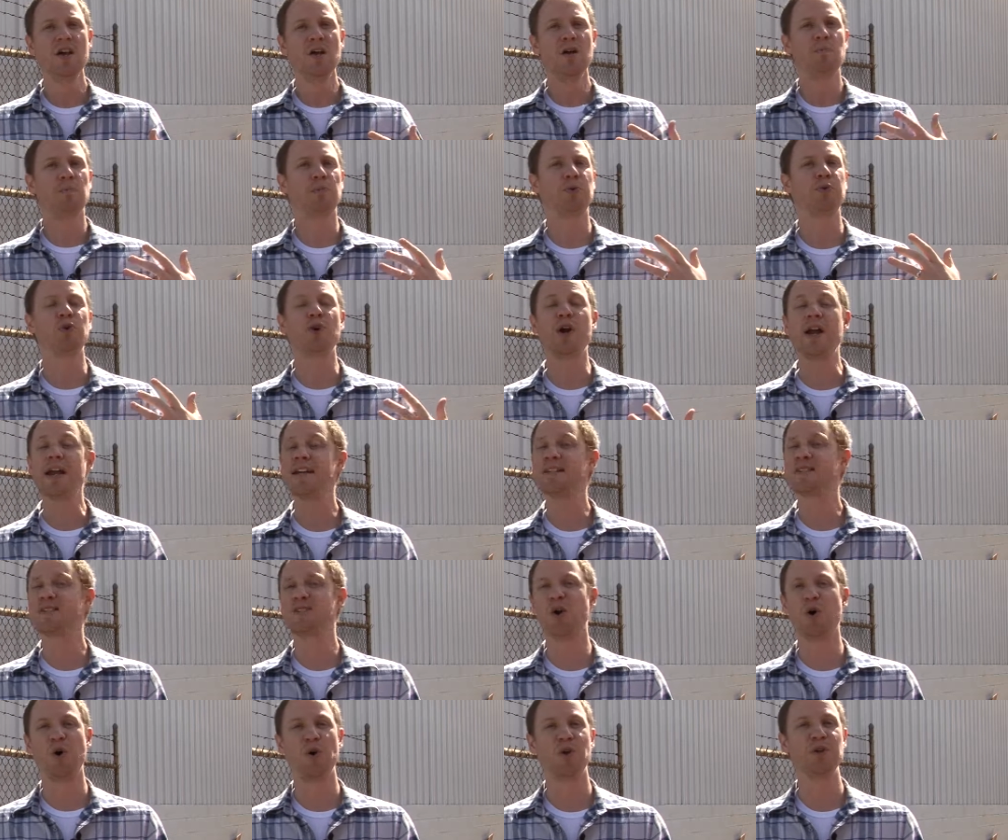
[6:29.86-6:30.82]
Pray as
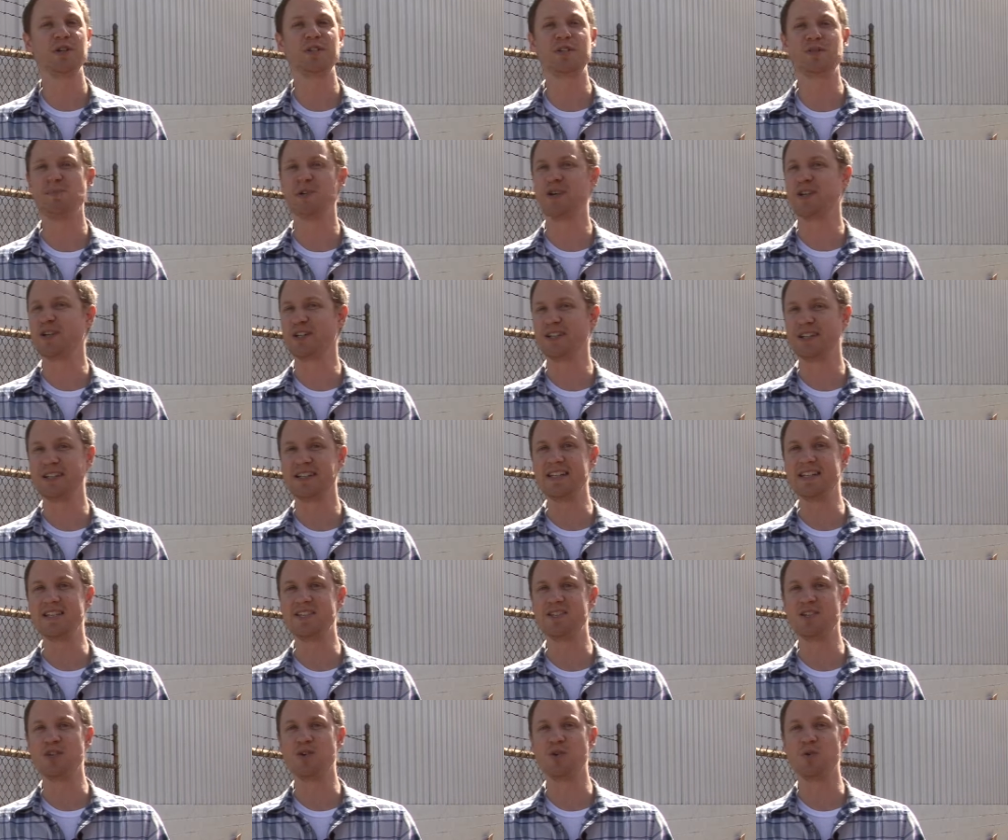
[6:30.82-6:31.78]
the Holy Spirit
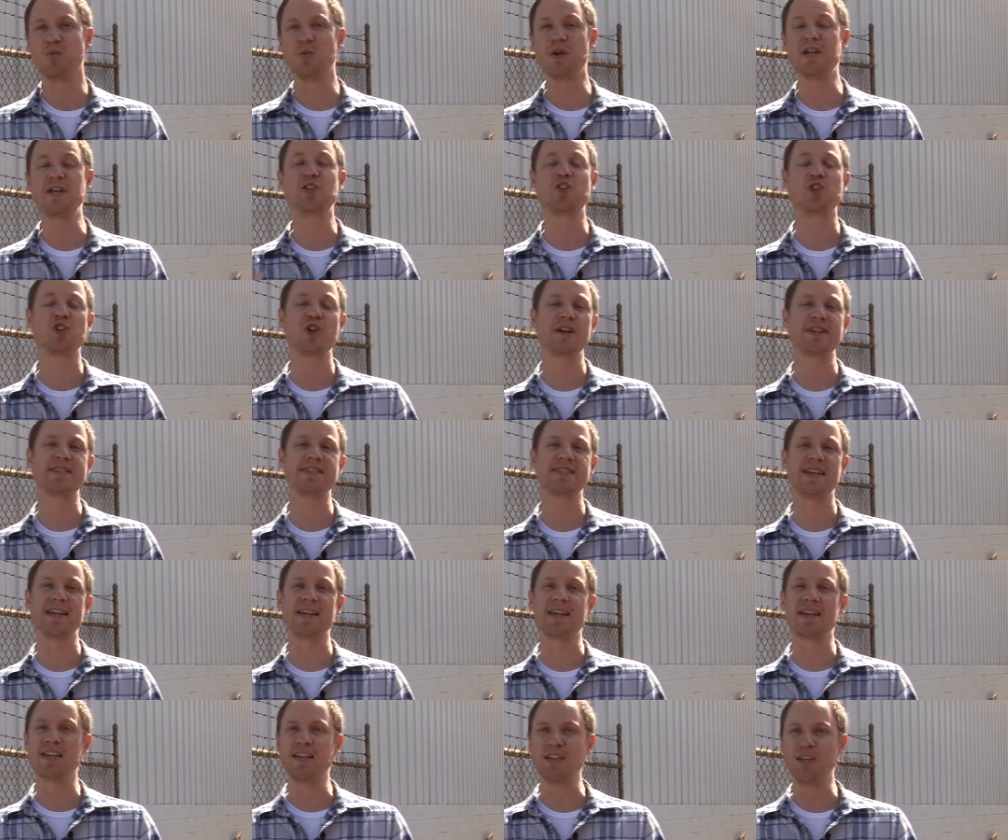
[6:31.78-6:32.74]
leads you, and we trust
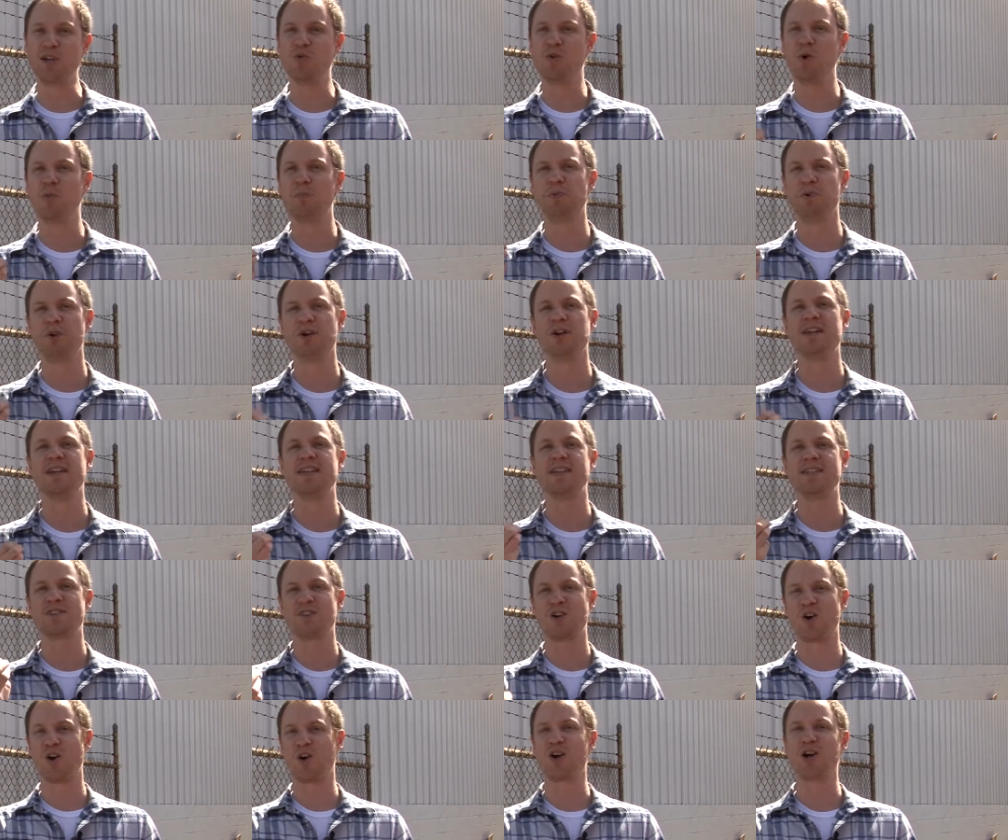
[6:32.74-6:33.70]
that He will put
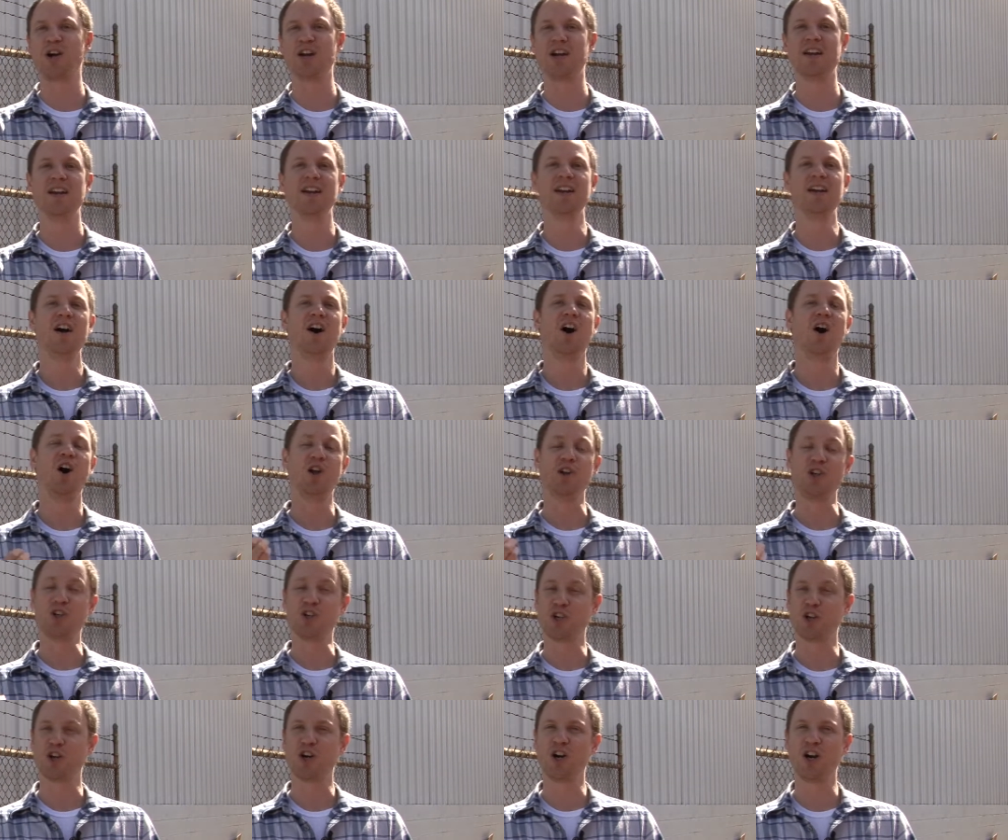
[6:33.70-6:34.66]
His heart on
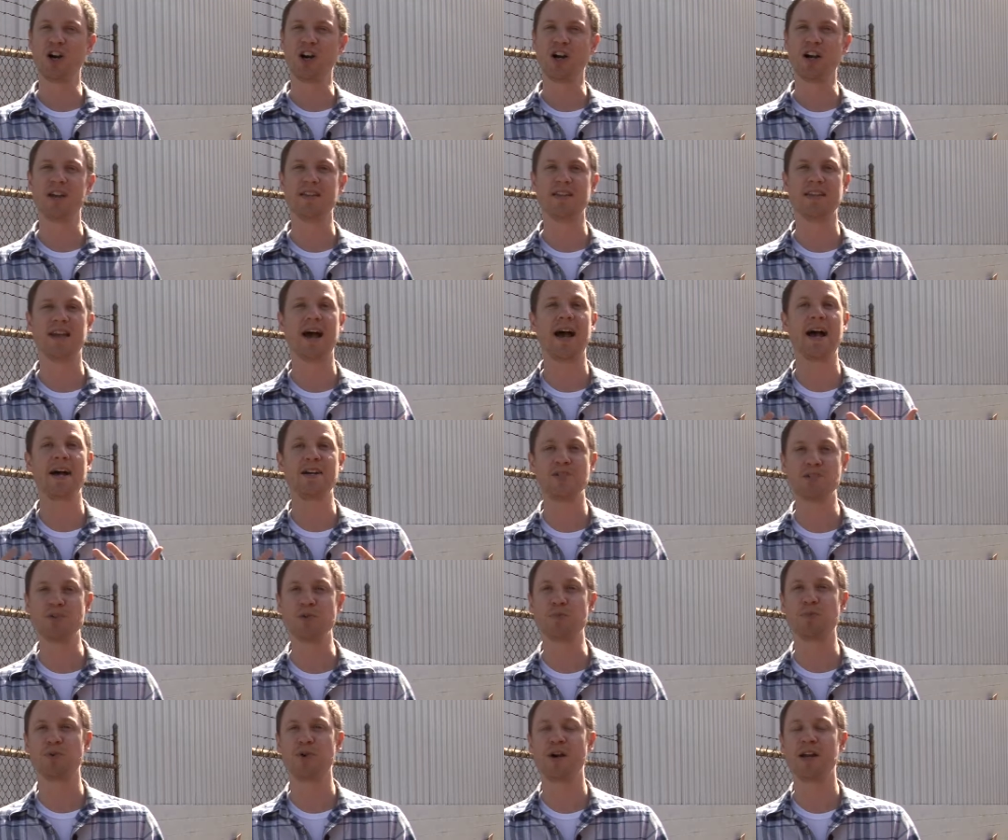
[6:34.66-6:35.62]
your heart and that as
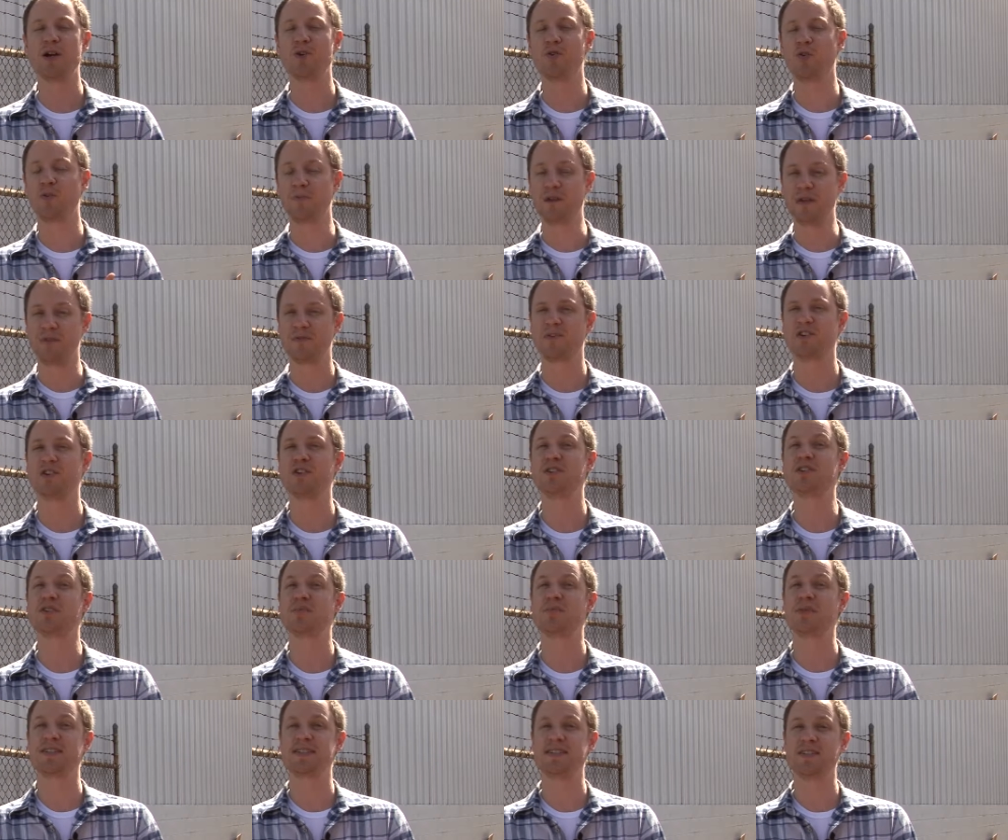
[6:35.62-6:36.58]
you pray it will be for those
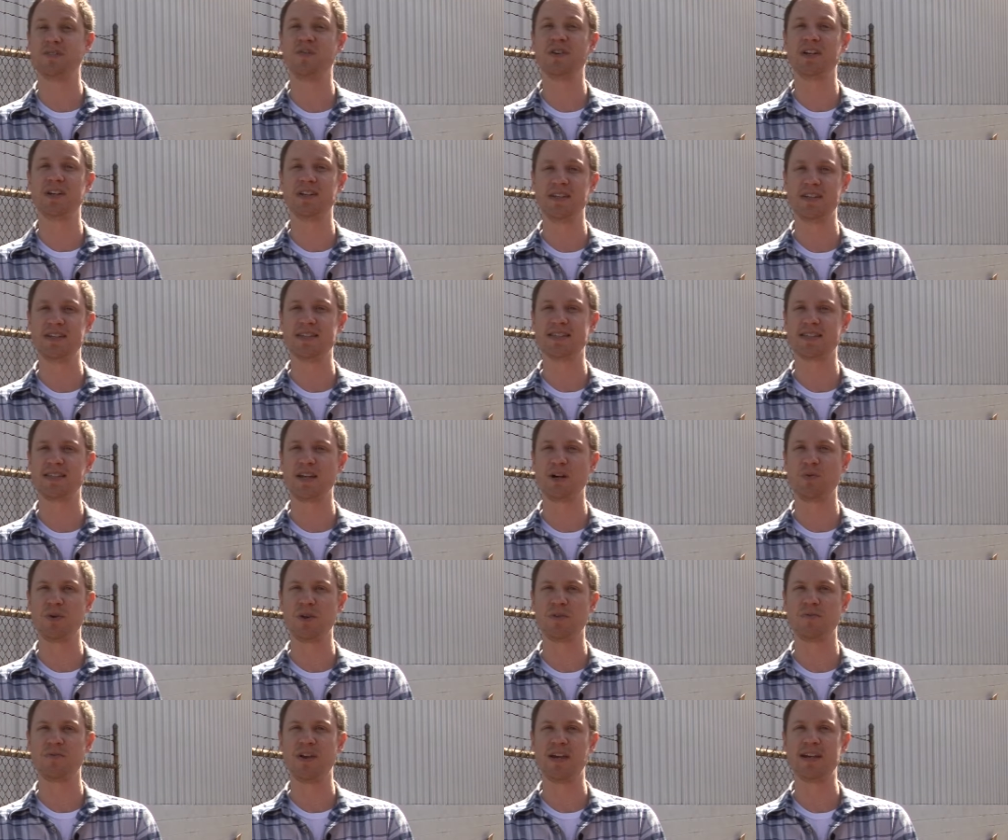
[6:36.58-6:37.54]
specific needs that
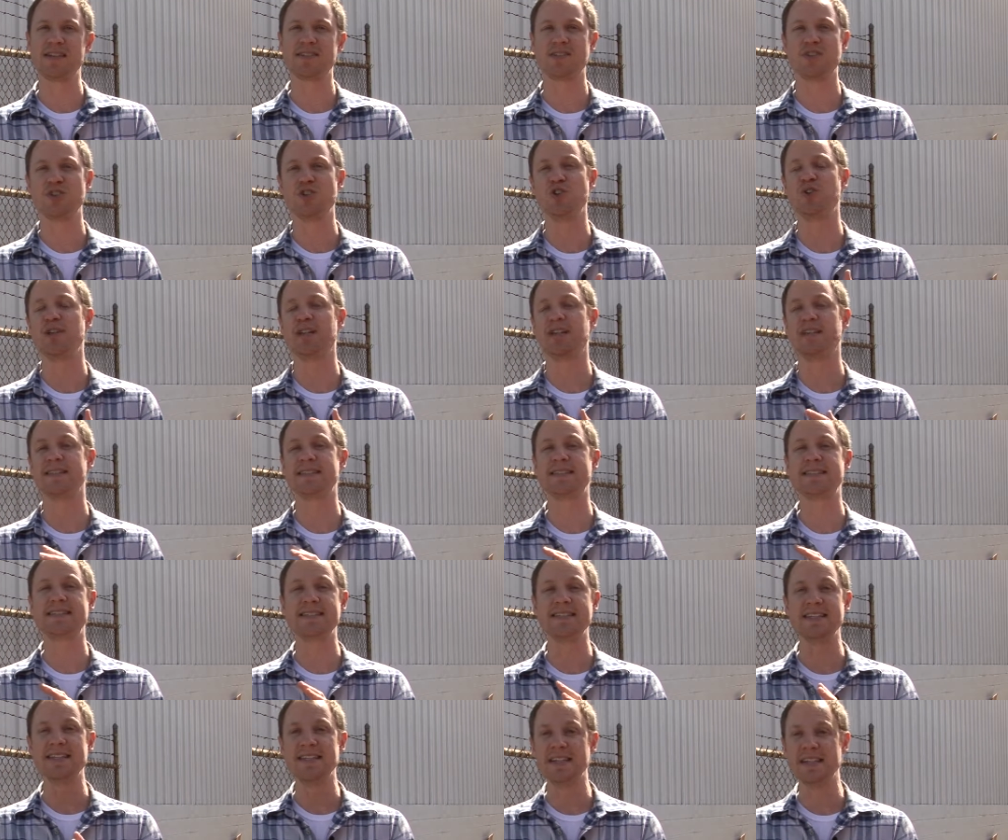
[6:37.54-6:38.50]
we face and you can
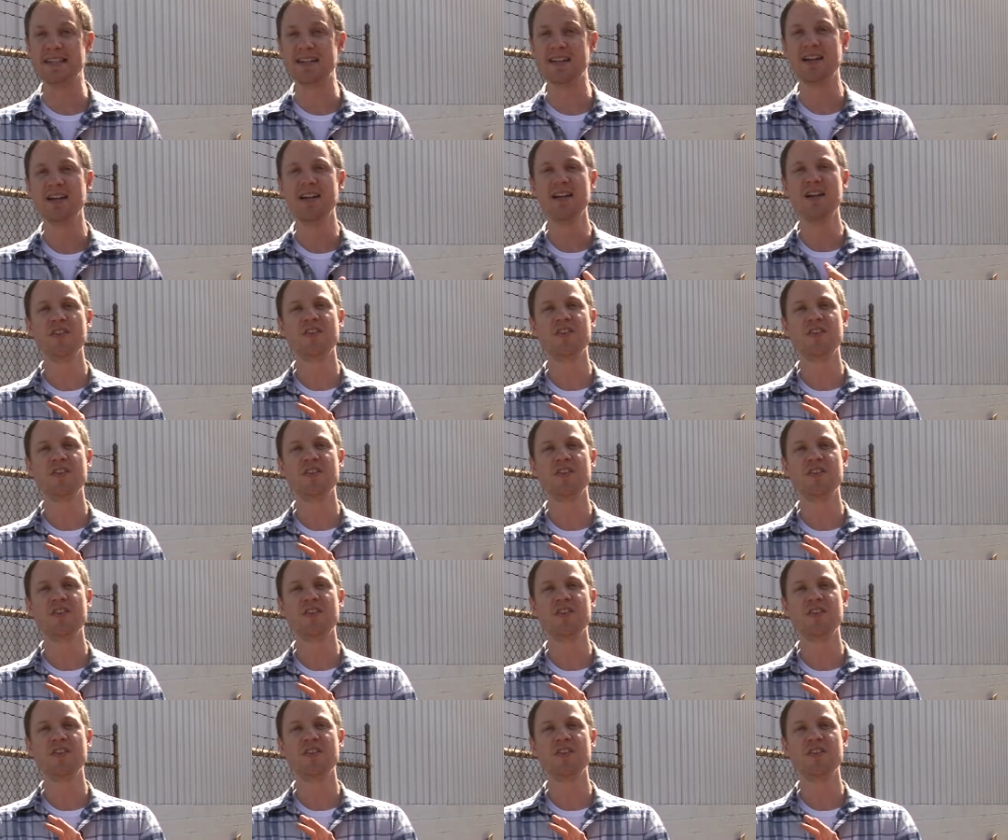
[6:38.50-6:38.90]
see